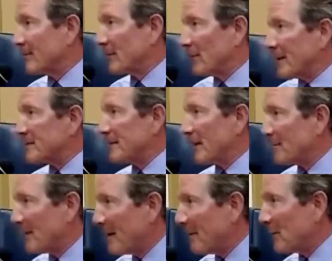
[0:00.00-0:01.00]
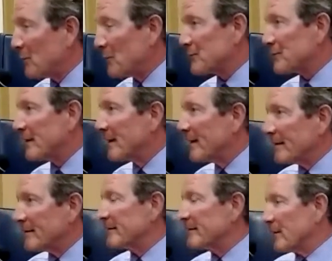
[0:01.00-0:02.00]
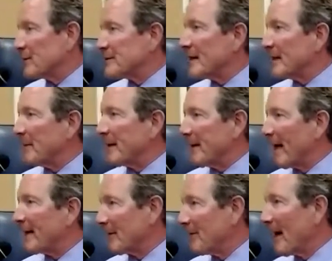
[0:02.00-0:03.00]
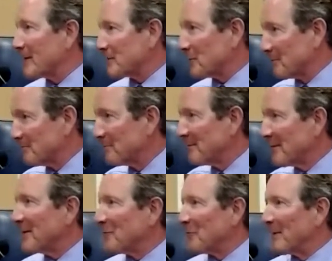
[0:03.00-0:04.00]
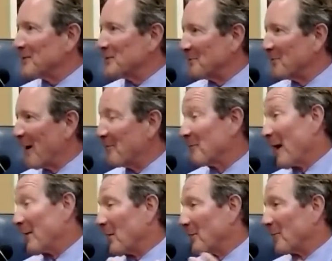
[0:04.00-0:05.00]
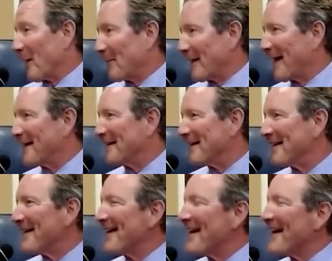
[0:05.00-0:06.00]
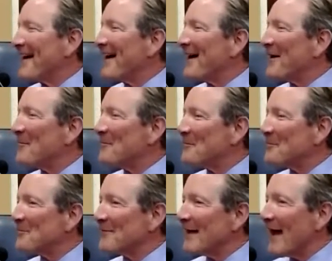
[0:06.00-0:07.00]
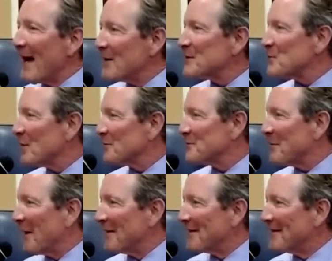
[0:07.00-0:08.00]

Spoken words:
who has a young baby who's, you know, sending me anti-vaxxer information. I call it propaganda. How does one respond?